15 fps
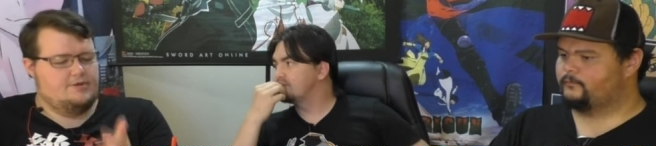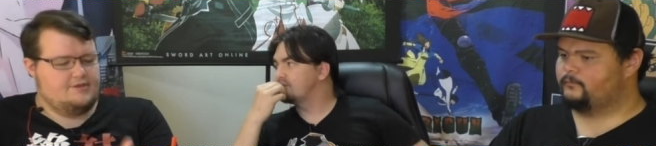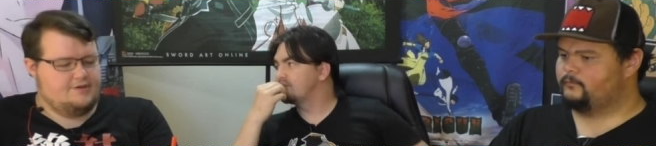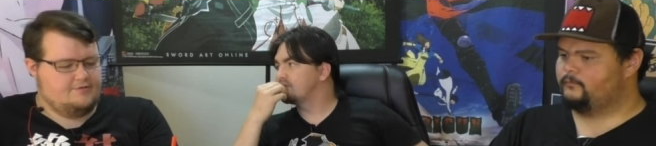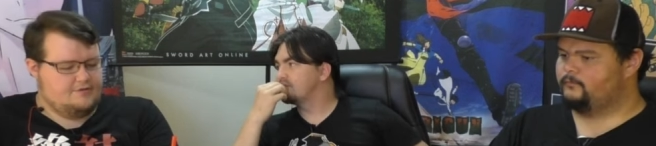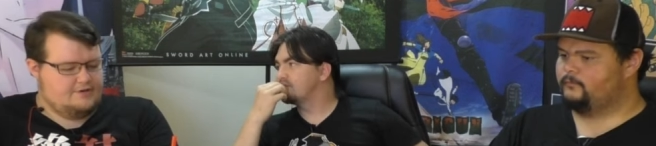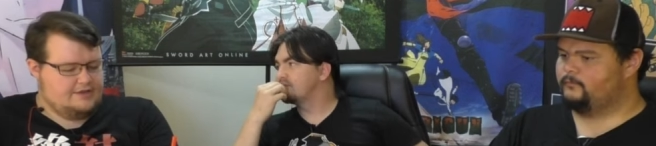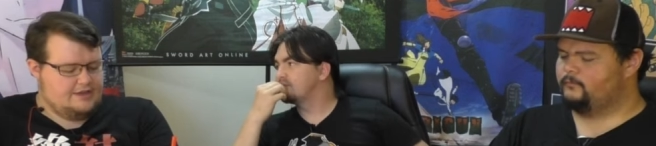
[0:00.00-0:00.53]

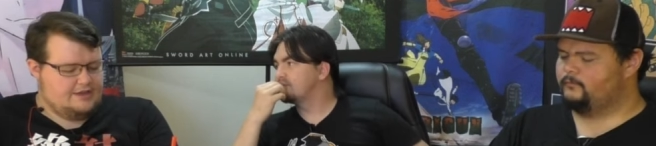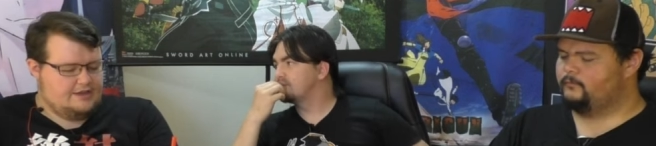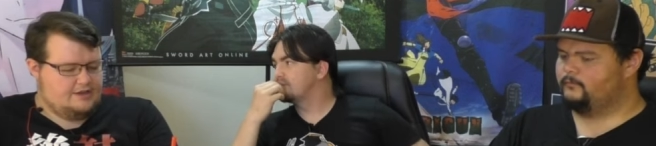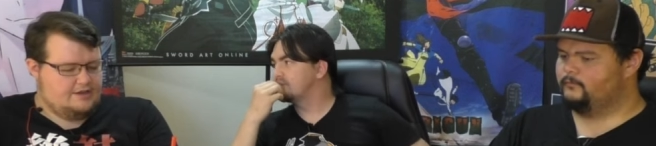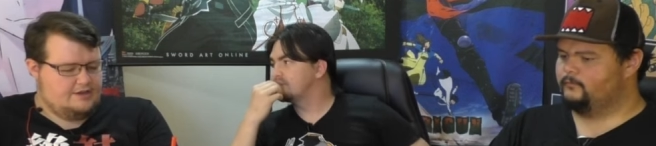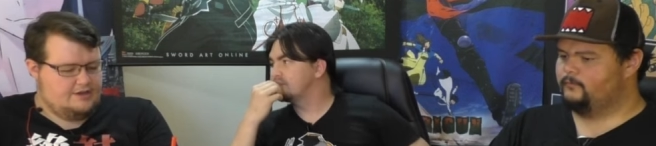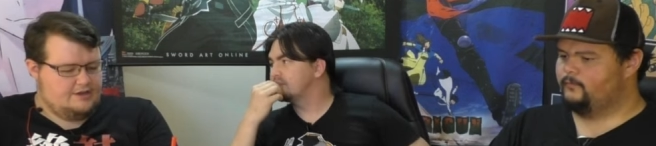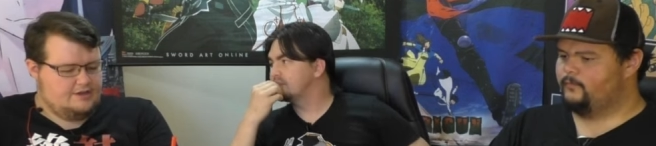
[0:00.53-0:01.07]
Speaker 1: everything
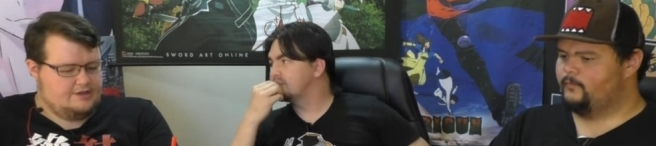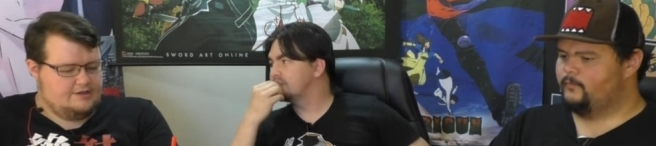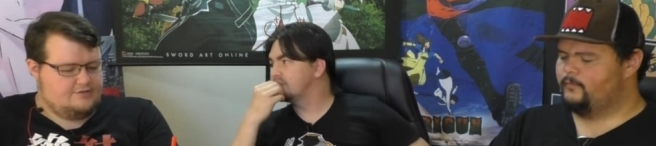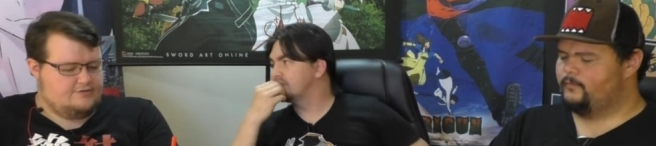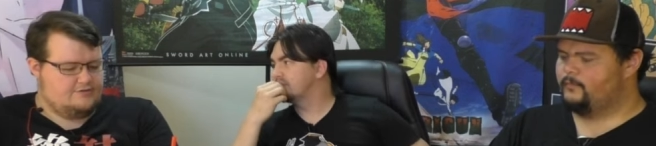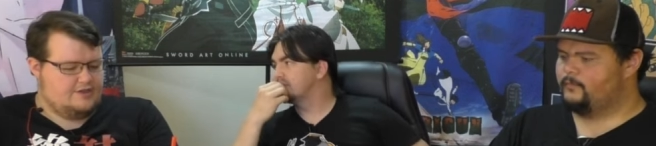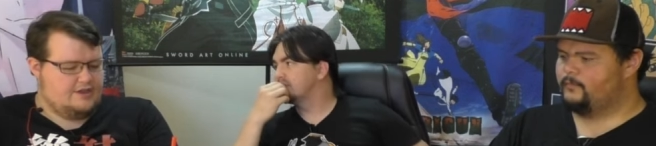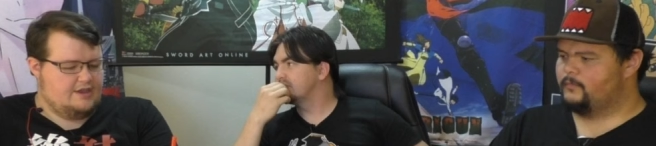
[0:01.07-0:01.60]
I
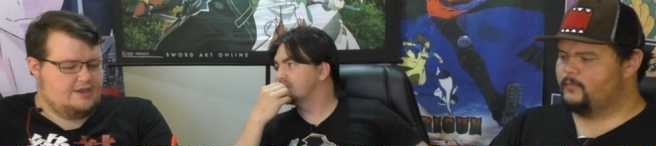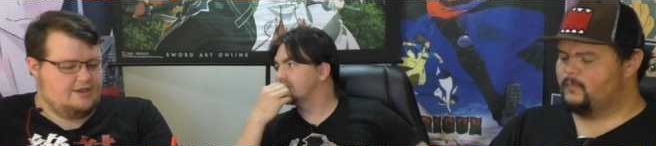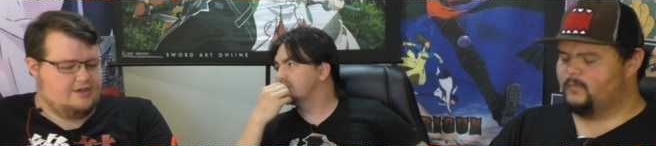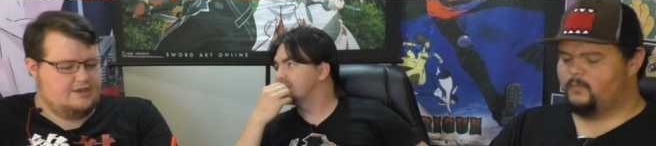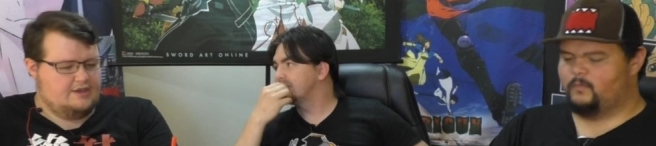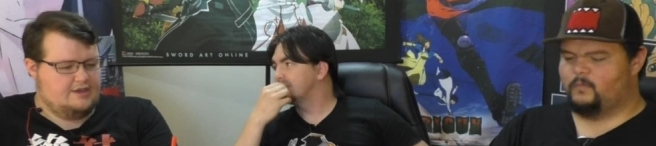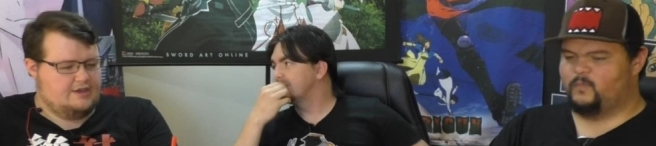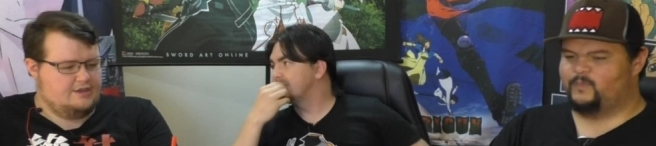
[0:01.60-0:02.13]
did
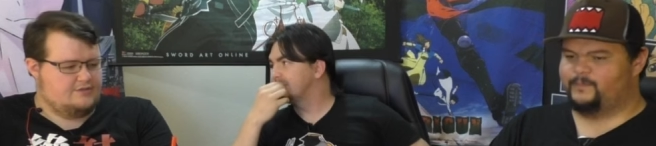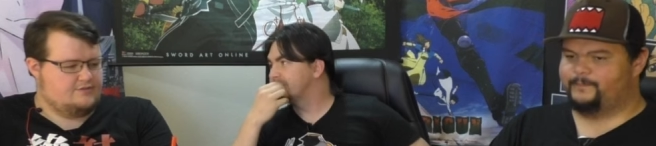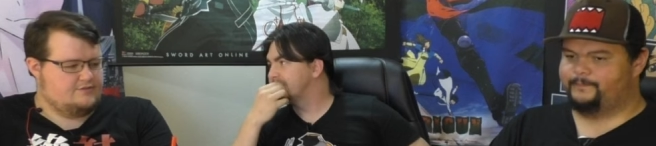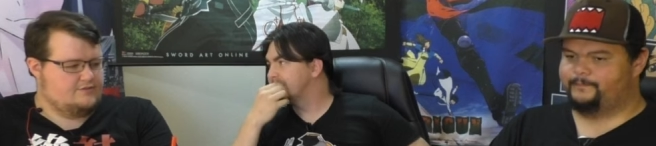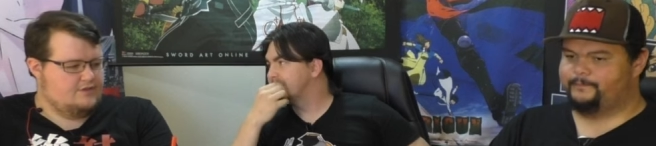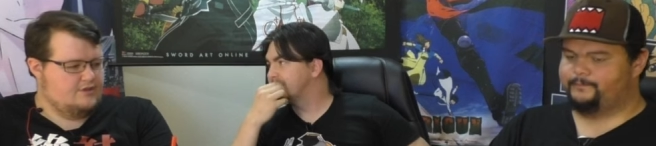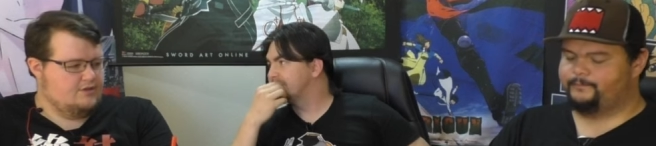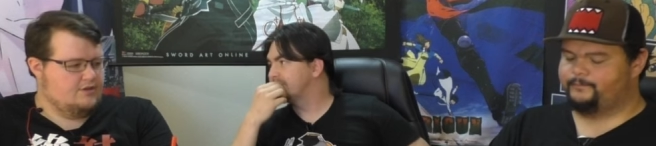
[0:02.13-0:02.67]
say, it
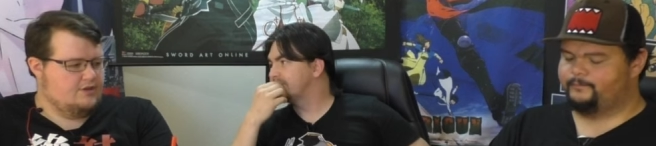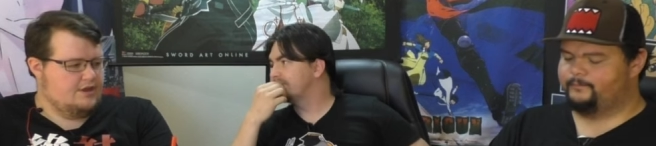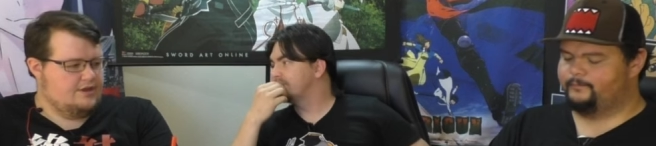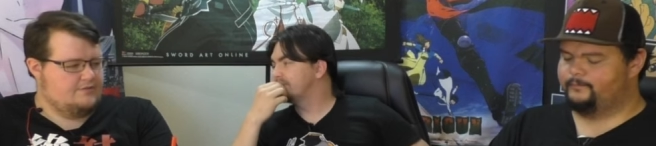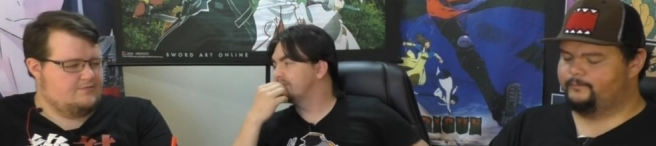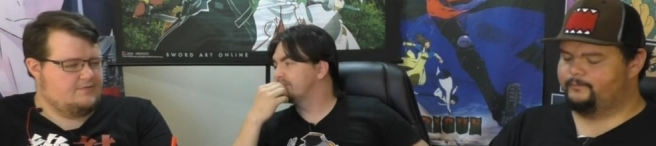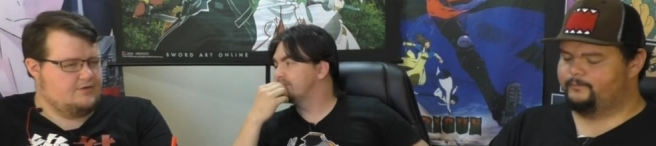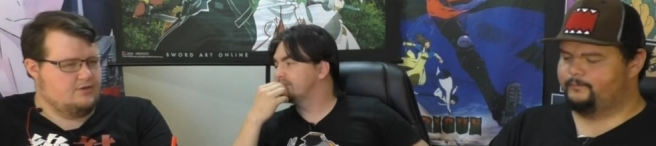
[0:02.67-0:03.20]
still
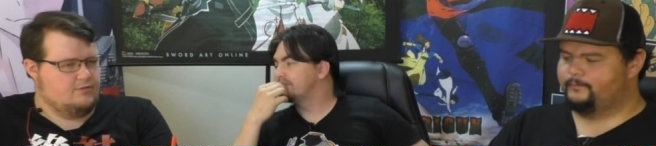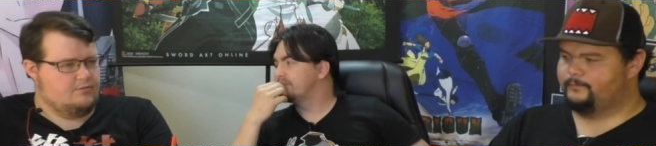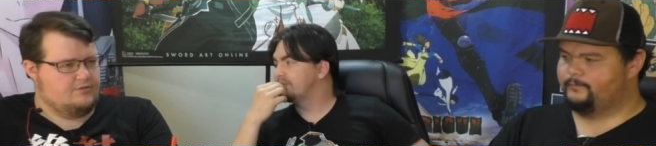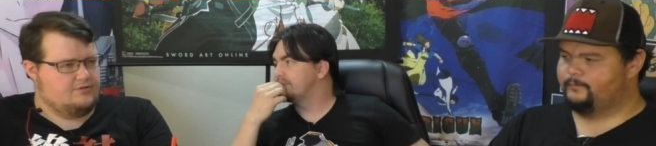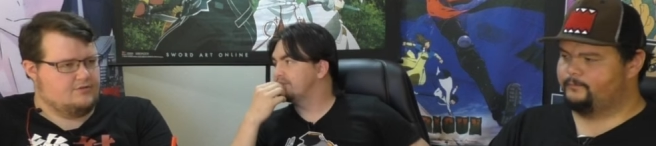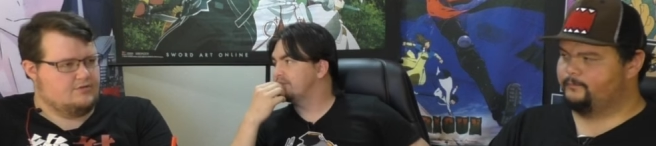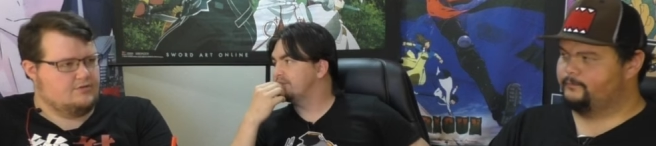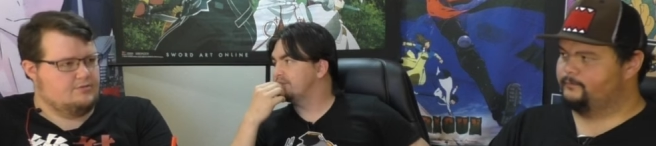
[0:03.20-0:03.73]
I feel
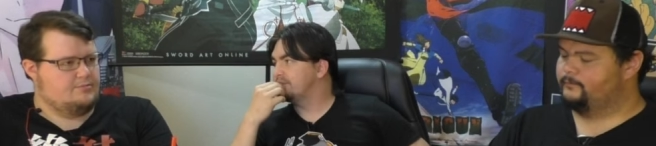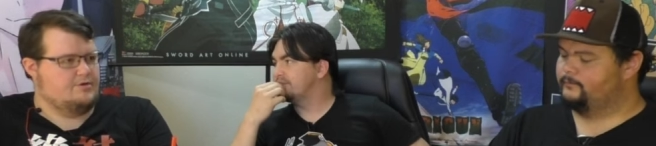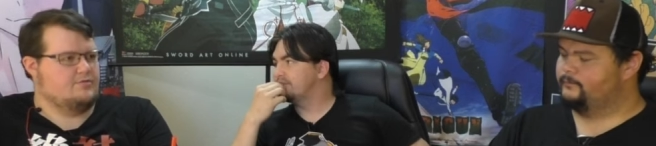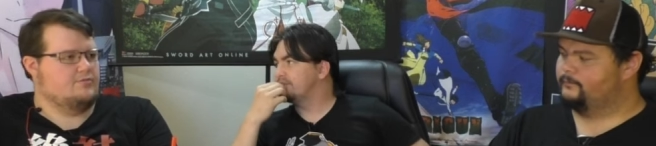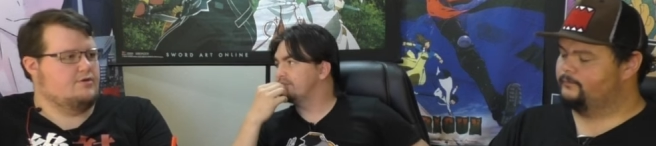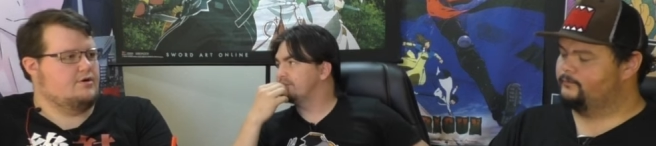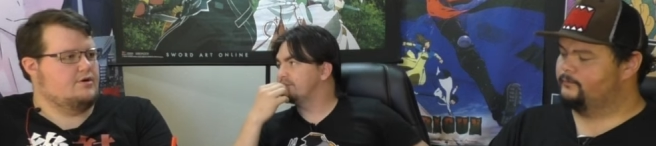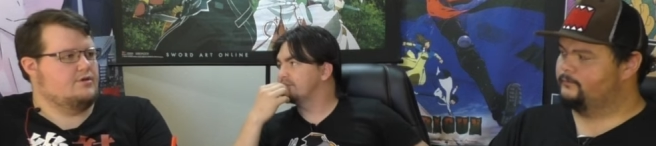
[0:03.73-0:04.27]
was a little bit
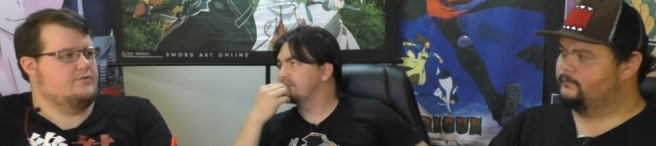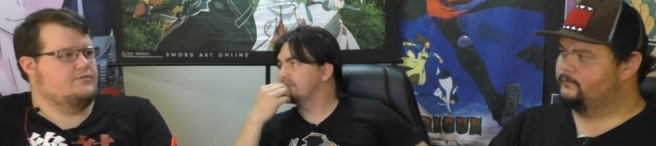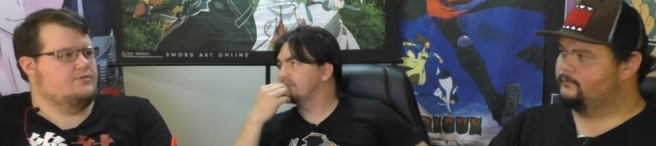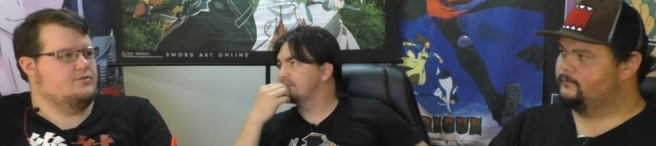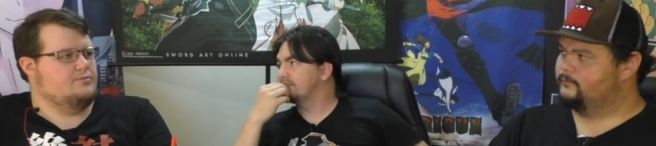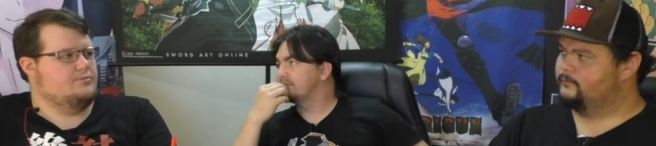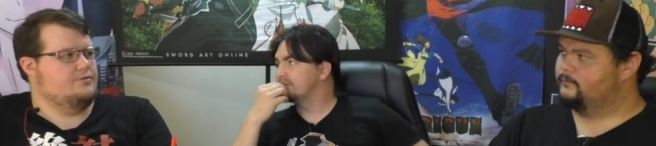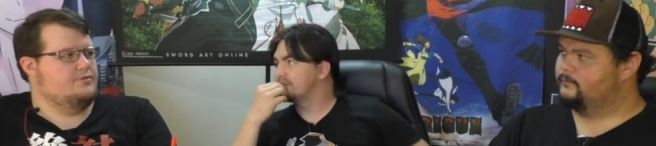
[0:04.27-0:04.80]
wrong of
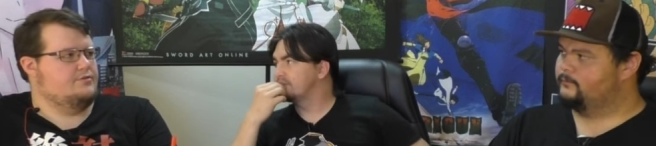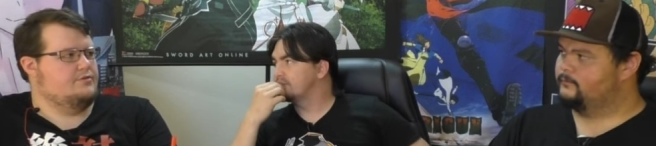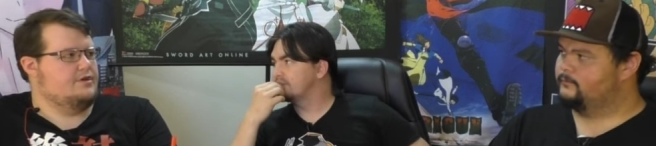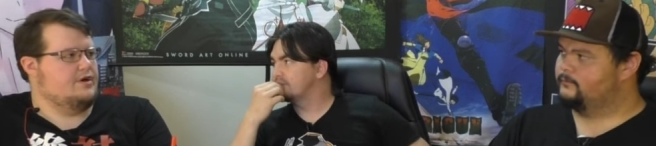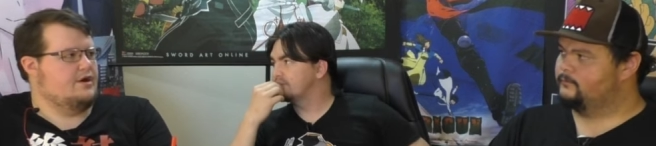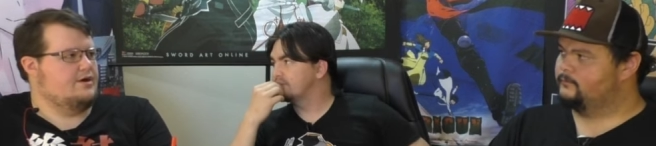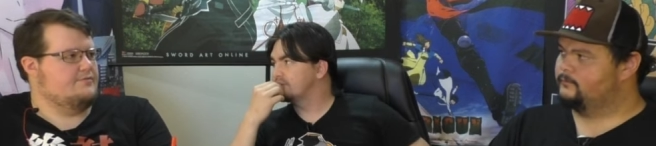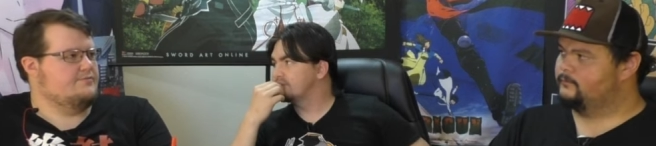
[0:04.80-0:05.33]
Subaru
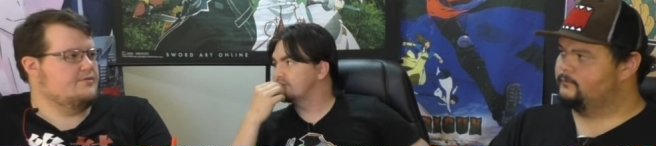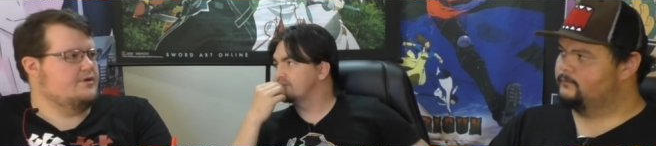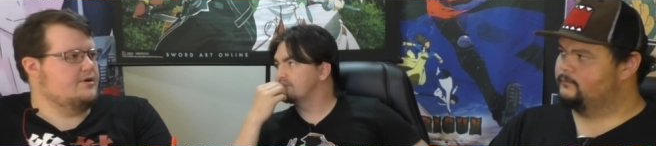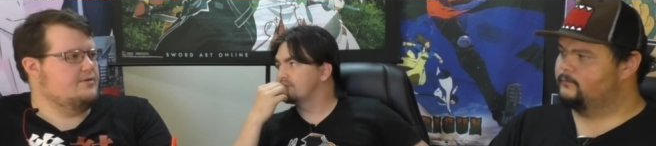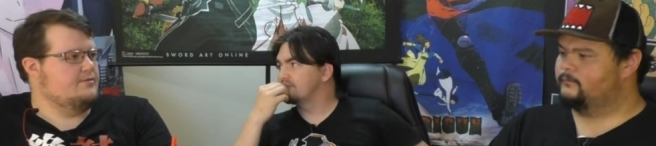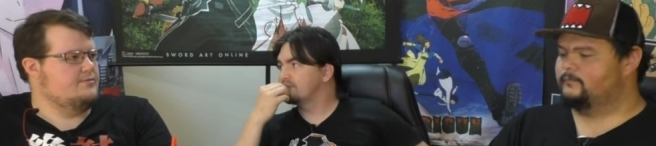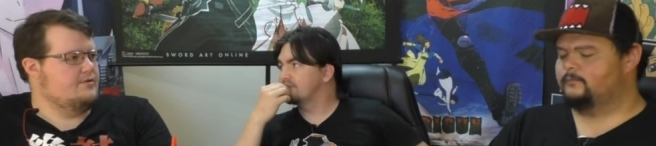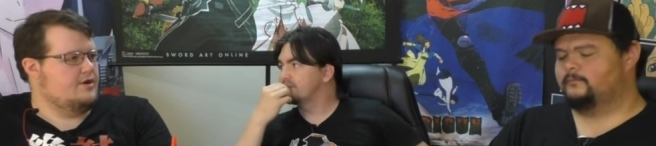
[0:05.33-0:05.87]
to
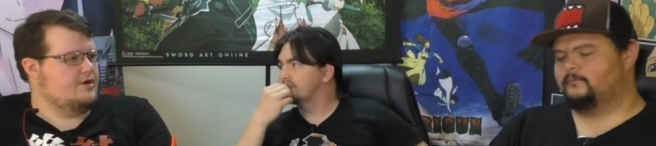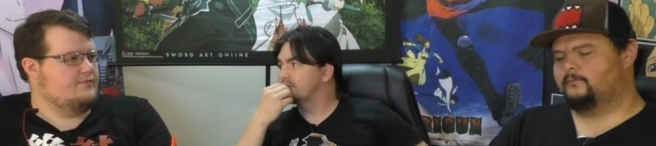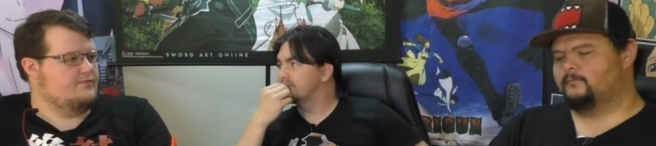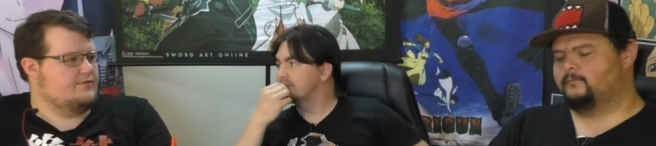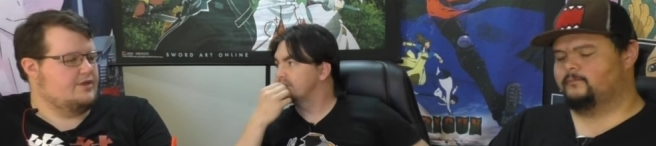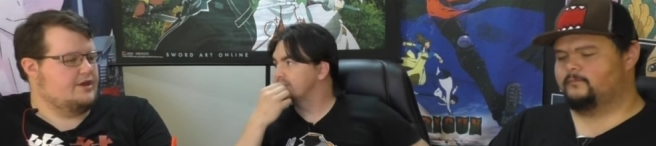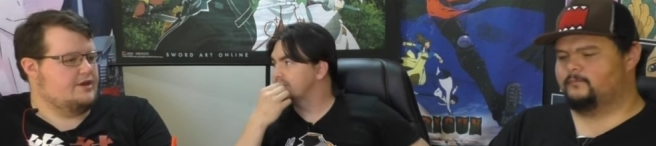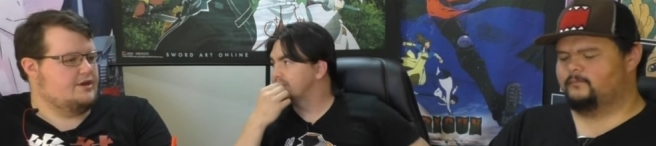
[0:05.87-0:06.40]

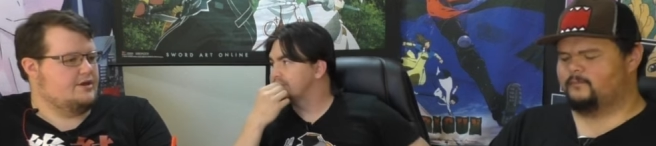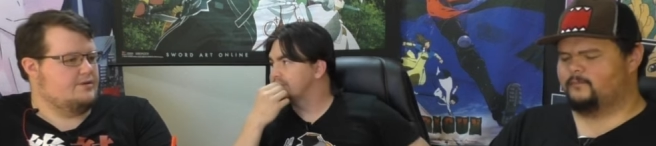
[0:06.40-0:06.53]
offer that